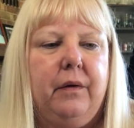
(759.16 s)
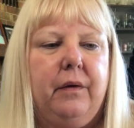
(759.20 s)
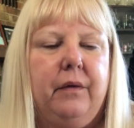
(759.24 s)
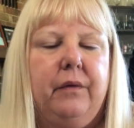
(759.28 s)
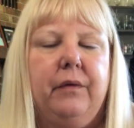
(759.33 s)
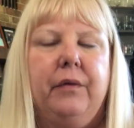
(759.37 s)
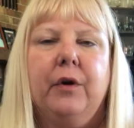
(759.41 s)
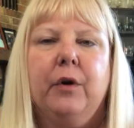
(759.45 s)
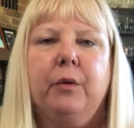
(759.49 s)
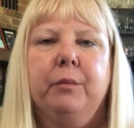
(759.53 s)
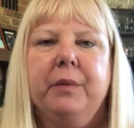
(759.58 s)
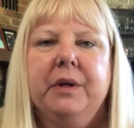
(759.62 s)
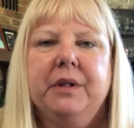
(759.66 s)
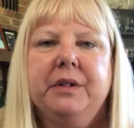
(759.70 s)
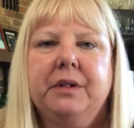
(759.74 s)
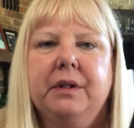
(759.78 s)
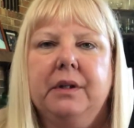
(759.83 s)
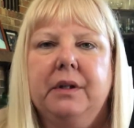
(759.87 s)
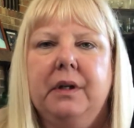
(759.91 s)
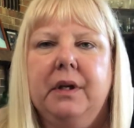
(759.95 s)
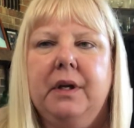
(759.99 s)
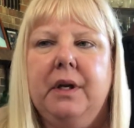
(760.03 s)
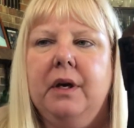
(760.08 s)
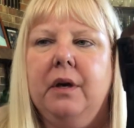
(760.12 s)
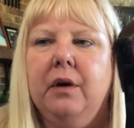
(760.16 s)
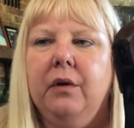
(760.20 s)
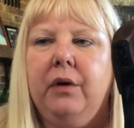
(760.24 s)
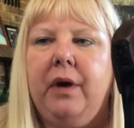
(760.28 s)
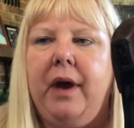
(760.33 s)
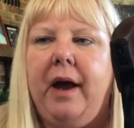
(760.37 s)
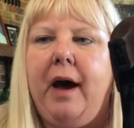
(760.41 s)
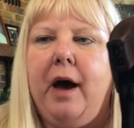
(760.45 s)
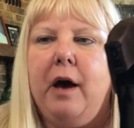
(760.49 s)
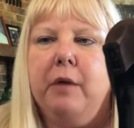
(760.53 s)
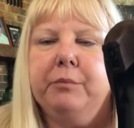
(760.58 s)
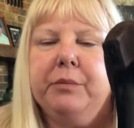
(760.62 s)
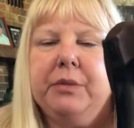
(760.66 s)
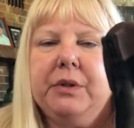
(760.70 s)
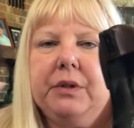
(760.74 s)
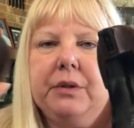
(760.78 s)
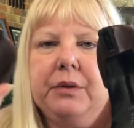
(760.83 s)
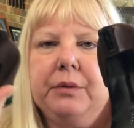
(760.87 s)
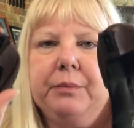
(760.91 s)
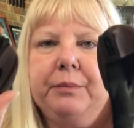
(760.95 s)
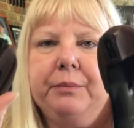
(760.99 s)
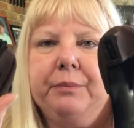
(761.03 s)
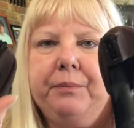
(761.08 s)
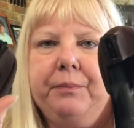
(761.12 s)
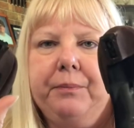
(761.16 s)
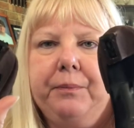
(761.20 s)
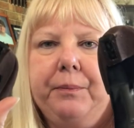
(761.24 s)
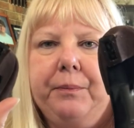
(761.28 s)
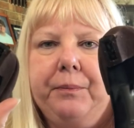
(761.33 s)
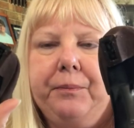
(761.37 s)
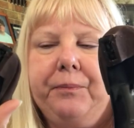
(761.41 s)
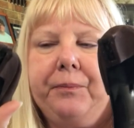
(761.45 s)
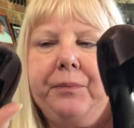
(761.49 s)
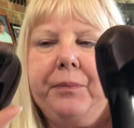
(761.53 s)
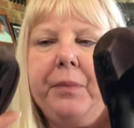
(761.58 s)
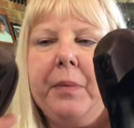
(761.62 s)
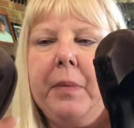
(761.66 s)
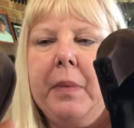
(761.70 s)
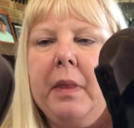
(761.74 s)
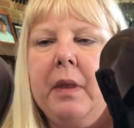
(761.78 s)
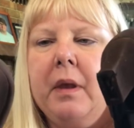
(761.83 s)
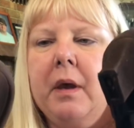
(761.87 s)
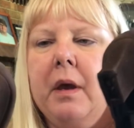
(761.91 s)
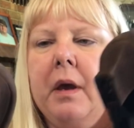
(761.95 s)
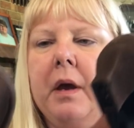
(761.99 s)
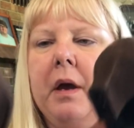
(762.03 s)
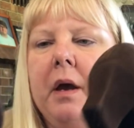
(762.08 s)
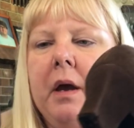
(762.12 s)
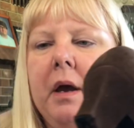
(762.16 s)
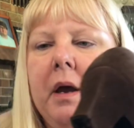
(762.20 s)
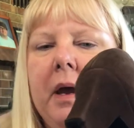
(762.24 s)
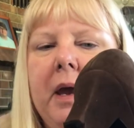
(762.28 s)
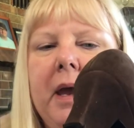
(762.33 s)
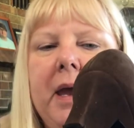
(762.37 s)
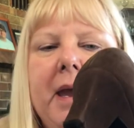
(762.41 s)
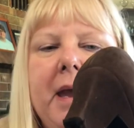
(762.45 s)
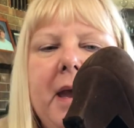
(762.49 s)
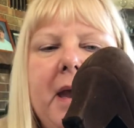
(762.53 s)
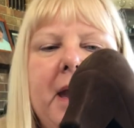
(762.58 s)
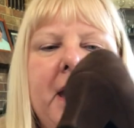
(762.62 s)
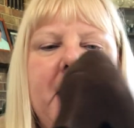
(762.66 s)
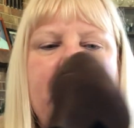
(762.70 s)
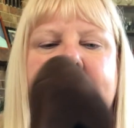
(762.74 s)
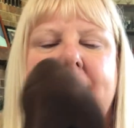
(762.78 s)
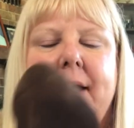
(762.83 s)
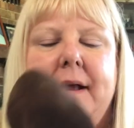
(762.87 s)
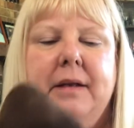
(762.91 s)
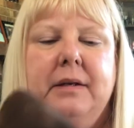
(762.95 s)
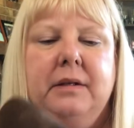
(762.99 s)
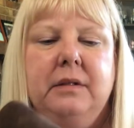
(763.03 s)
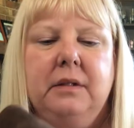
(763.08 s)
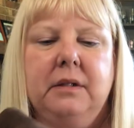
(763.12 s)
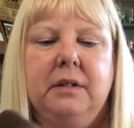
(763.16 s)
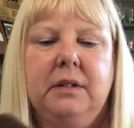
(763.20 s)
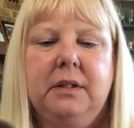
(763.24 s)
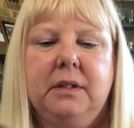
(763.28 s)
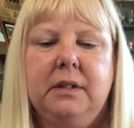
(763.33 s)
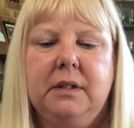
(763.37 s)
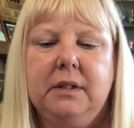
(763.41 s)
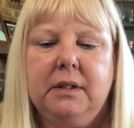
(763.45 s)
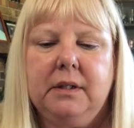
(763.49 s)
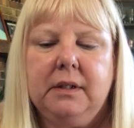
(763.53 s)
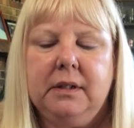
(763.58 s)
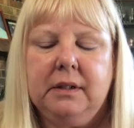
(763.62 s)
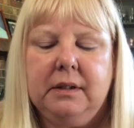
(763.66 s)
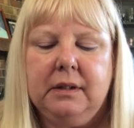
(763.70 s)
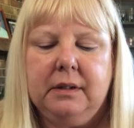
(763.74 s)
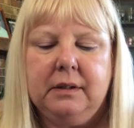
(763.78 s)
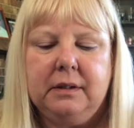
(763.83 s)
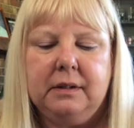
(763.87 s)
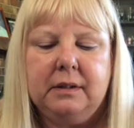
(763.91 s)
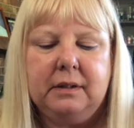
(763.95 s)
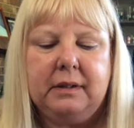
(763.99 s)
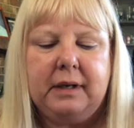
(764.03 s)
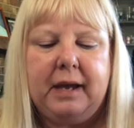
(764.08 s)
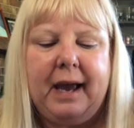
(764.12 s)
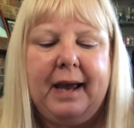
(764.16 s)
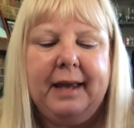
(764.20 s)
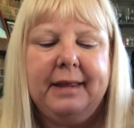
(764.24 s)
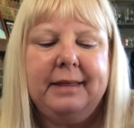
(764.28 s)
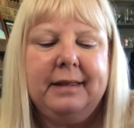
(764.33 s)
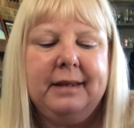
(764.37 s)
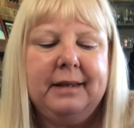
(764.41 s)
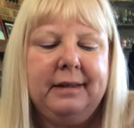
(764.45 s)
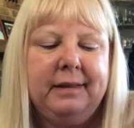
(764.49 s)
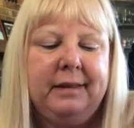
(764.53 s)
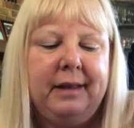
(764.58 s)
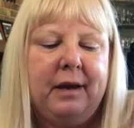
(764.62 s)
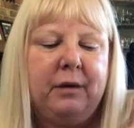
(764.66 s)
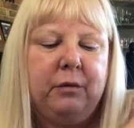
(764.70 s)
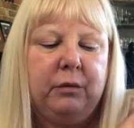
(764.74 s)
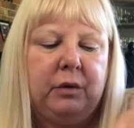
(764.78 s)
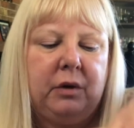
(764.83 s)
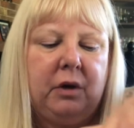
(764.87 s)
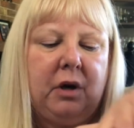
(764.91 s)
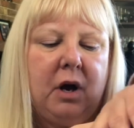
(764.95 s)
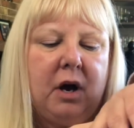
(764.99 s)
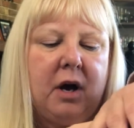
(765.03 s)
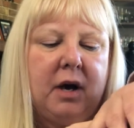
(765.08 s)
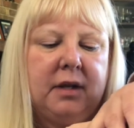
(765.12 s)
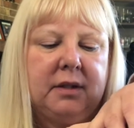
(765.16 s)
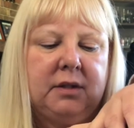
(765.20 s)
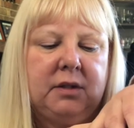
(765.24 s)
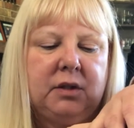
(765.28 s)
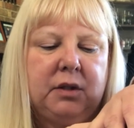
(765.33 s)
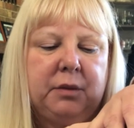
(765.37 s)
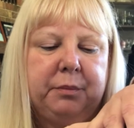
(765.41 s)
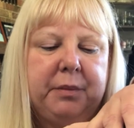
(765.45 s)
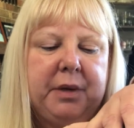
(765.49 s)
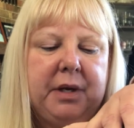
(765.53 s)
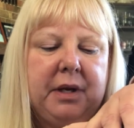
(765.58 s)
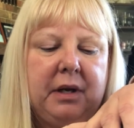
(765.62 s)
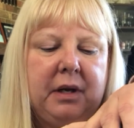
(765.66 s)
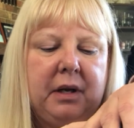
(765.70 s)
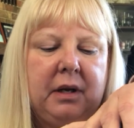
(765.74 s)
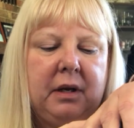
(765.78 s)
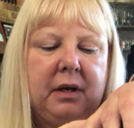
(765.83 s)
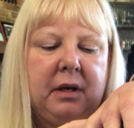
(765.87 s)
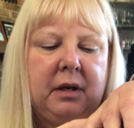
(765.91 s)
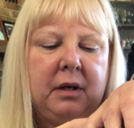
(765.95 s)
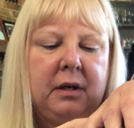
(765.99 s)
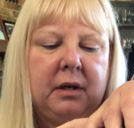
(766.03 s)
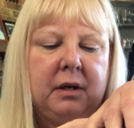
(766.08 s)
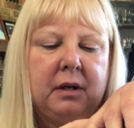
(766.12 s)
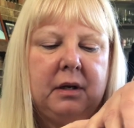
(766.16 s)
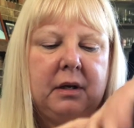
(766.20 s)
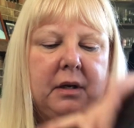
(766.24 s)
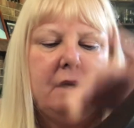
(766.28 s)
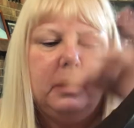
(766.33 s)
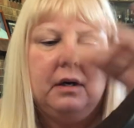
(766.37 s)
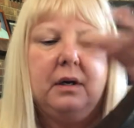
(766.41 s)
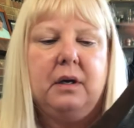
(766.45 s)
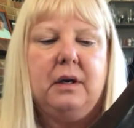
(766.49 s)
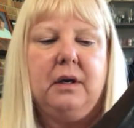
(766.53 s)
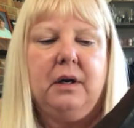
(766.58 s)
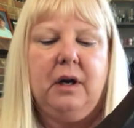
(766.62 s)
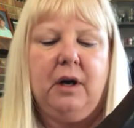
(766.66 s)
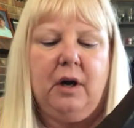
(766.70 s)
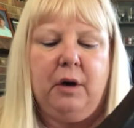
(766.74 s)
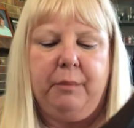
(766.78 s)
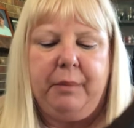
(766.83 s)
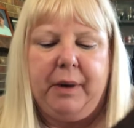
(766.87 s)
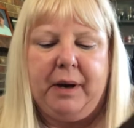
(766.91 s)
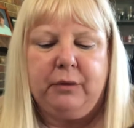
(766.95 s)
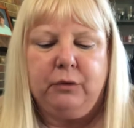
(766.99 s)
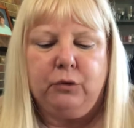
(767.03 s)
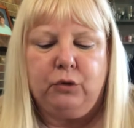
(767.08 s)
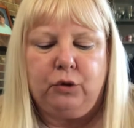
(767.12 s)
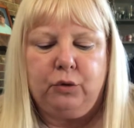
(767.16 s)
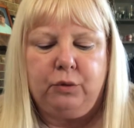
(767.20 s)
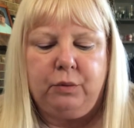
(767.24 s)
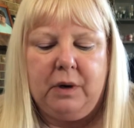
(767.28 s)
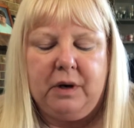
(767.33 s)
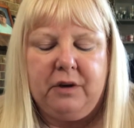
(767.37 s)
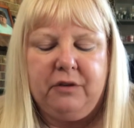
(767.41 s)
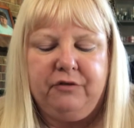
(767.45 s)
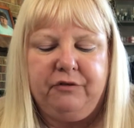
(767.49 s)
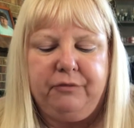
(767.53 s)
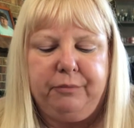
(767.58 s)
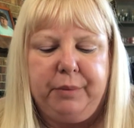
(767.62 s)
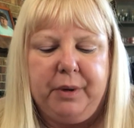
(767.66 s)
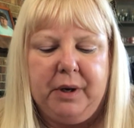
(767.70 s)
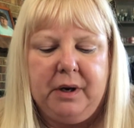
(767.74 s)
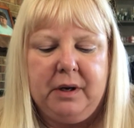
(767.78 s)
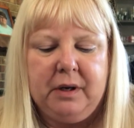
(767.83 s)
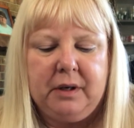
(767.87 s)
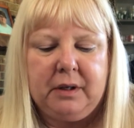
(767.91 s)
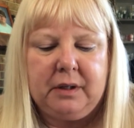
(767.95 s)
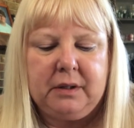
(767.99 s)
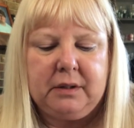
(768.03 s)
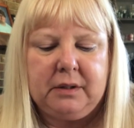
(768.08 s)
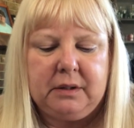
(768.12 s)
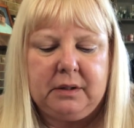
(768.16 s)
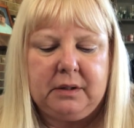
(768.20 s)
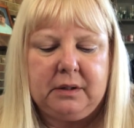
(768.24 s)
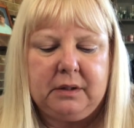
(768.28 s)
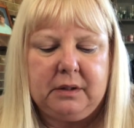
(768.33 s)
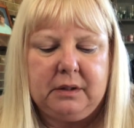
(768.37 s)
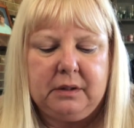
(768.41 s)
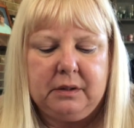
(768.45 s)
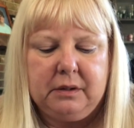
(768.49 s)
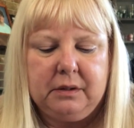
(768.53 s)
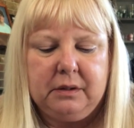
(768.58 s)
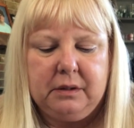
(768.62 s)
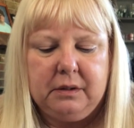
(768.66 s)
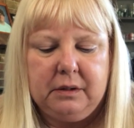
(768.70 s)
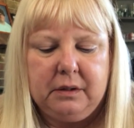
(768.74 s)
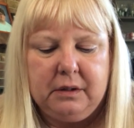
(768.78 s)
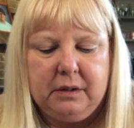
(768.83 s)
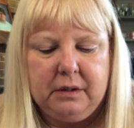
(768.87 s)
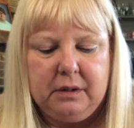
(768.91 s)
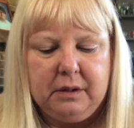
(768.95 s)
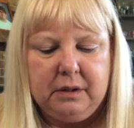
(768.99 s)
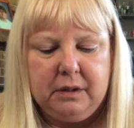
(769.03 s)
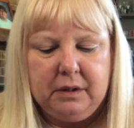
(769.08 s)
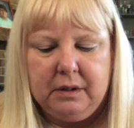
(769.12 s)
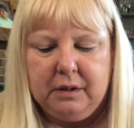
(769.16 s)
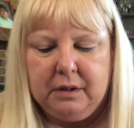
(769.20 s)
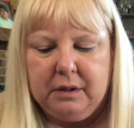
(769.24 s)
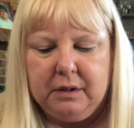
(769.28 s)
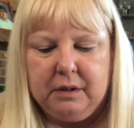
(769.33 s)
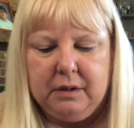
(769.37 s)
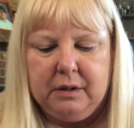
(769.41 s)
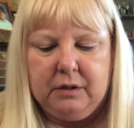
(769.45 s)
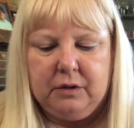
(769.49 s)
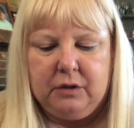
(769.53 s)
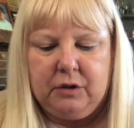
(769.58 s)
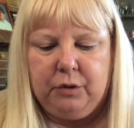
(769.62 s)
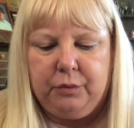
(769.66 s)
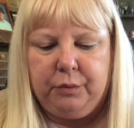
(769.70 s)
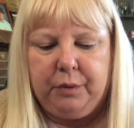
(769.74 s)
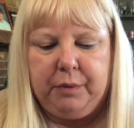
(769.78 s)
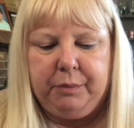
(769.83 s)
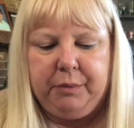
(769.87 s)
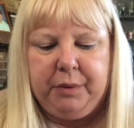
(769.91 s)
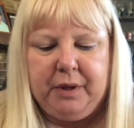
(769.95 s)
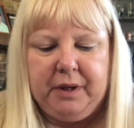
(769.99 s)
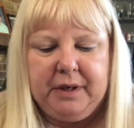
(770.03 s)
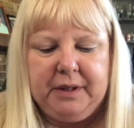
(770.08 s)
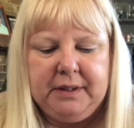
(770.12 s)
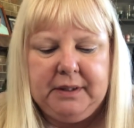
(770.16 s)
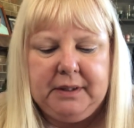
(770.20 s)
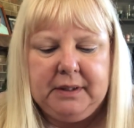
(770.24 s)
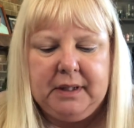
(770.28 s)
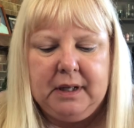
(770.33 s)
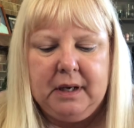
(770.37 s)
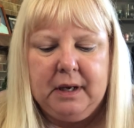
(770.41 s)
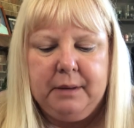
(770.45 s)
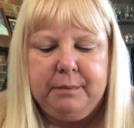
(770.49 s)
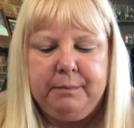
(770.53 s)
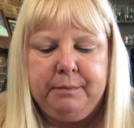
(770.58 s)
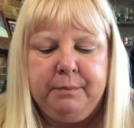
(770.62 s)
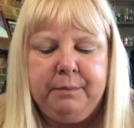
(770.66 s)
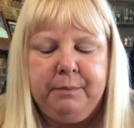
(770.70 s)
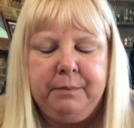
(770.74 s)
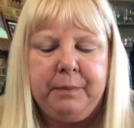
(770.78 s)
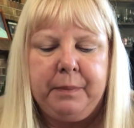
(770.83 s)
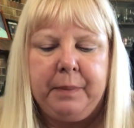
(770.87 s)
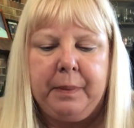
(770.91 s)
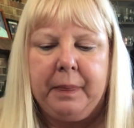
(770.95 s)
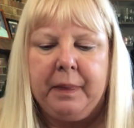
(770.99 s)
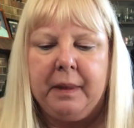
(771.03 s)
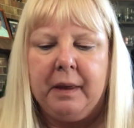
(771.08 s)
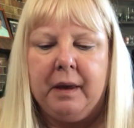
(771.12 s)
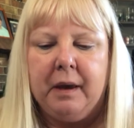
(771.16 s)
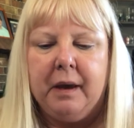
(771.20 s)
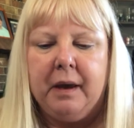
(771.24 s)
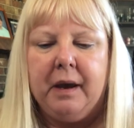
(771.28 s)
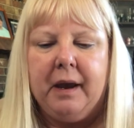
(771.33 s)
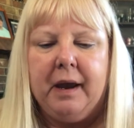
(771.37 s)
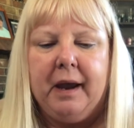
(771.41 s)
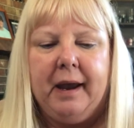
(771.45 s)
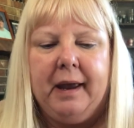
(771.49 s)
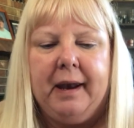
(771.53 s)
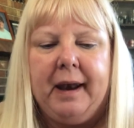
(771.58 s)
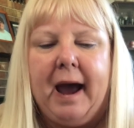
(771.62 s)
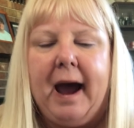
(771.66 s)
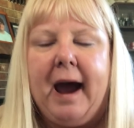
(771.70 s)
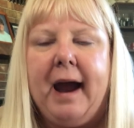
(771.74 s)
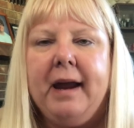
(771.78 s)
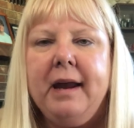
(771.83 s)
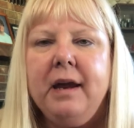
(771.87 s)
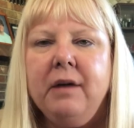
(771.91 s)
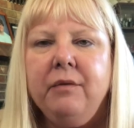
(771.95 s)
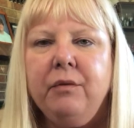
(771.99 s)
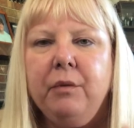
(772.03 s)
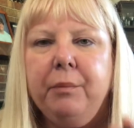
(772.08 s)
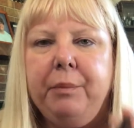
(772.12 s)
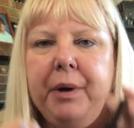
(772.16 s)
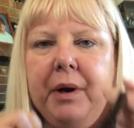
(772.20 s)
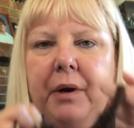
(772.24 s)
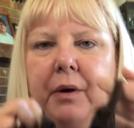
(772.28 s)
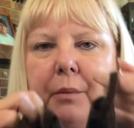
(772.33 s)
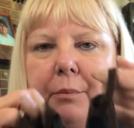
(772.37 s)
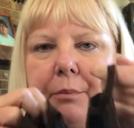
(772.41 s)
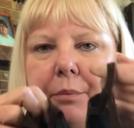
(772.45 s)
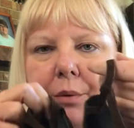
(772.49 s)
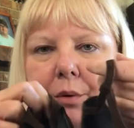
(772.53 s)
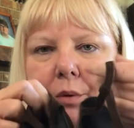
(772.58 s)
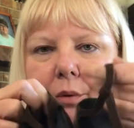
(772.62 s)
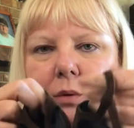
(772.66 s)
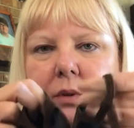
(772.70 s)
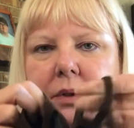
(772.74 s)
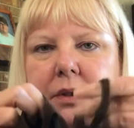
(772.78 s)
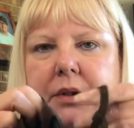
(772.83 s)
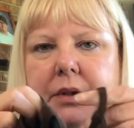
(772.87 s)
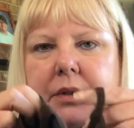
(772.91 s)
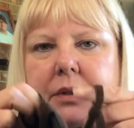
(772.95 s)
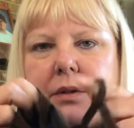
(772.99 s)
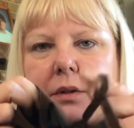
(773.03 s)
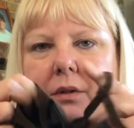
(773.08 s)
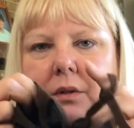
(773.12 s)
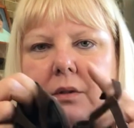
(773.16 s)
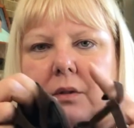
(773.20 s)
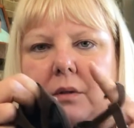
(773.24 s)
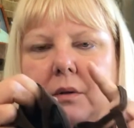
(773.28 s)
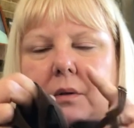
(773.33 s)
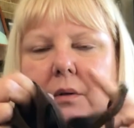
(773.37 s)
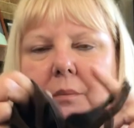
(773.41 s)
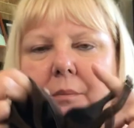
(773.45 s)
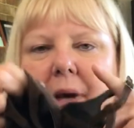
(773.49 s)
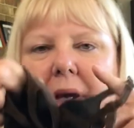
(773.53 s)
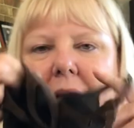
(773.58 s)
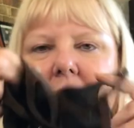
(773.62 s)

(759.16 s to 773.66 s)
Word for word: they're missing the heel caps. And I think that would cost me about 12 bucks to replace them. And I have a pair of boots by